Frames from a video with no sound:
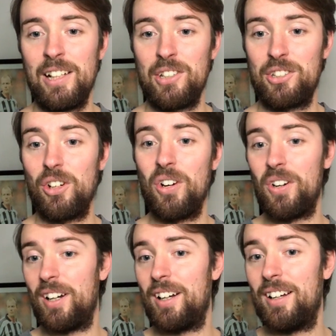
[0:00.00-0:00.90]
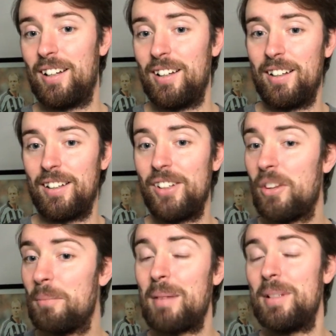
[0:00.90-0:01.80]
So, you know,
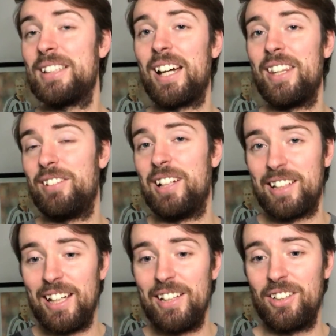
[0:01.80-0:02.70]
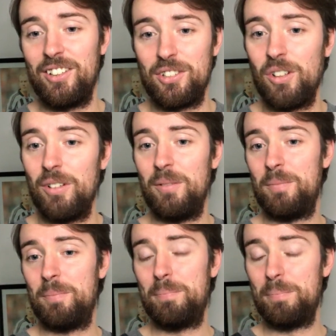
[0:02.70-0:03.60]
they might be sat in the relegation zone,
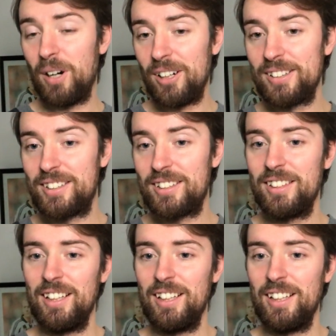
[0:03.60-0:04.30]
but